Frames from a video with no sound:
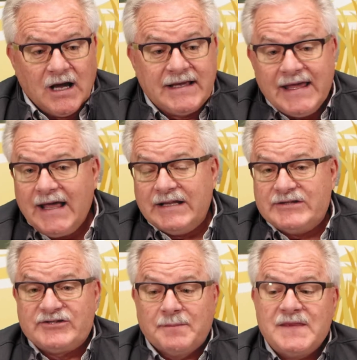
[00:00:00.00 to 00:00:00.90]

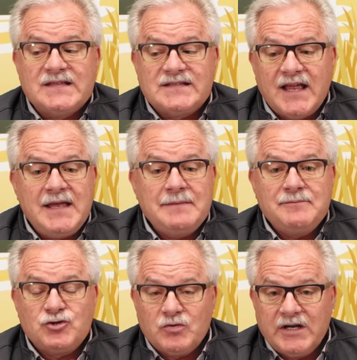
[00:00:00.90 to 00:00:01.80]
Again, some of the
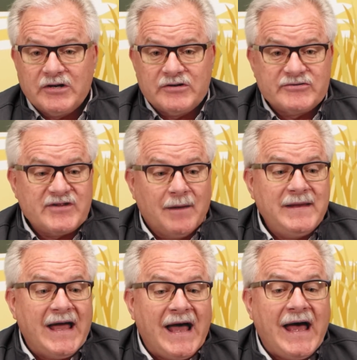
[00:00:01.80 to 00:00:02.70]
same triggers that
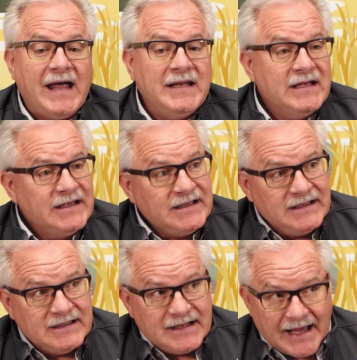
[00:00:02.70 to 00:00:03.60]
we had
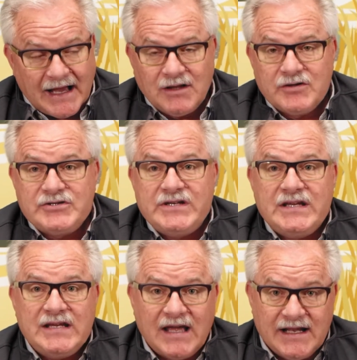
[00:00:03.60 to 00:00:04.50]
in
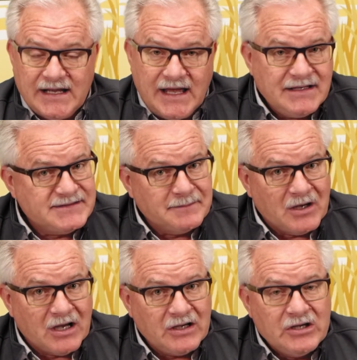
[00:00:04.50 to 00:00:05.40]
allergy and
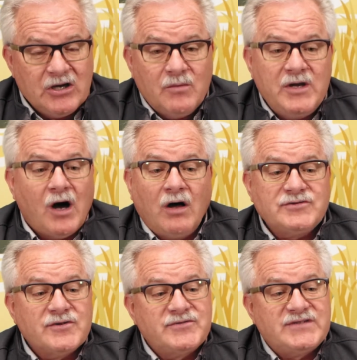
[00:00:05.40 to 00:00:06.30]
eczema, we
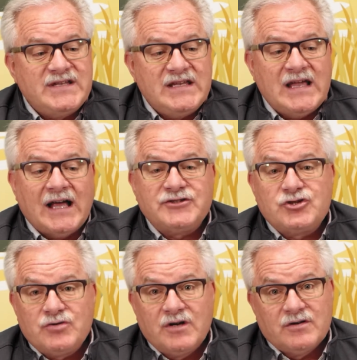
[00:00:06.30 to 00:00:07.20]
also see as
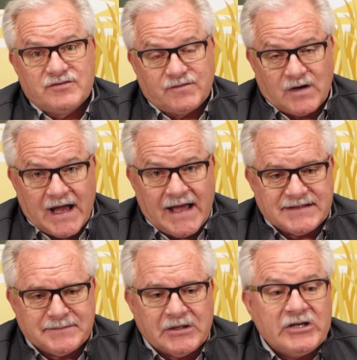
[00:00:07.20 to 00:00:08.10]
triggers for
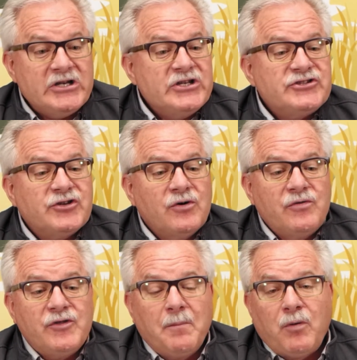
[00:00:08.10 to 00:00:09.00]
asthma.
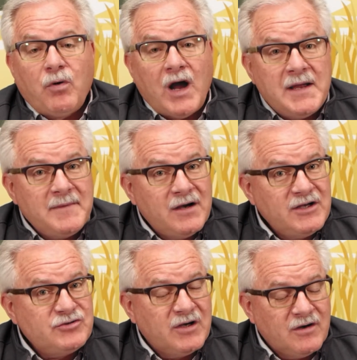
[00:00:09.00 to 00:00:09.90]
So the
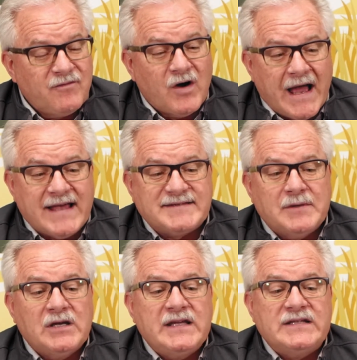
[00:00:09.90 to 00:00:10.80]
primary trigger for
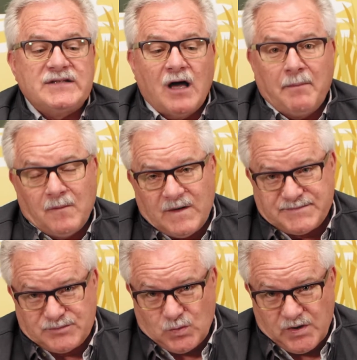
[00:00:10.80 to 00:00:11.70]
asthma is upper
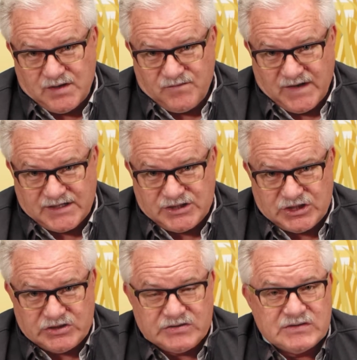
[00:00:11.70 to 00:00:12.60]
respiratory
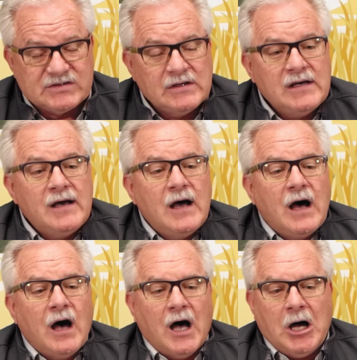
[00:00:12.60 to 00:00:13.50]
infections,
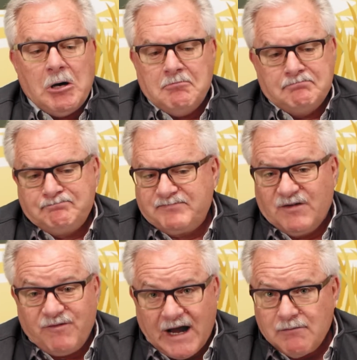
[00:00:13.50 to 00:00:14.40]

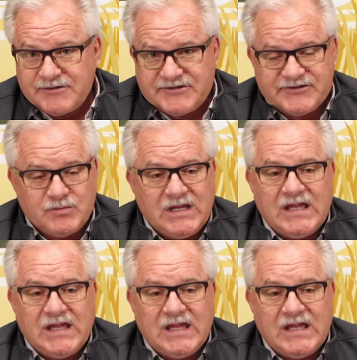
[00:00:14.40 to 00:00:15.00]
viruses we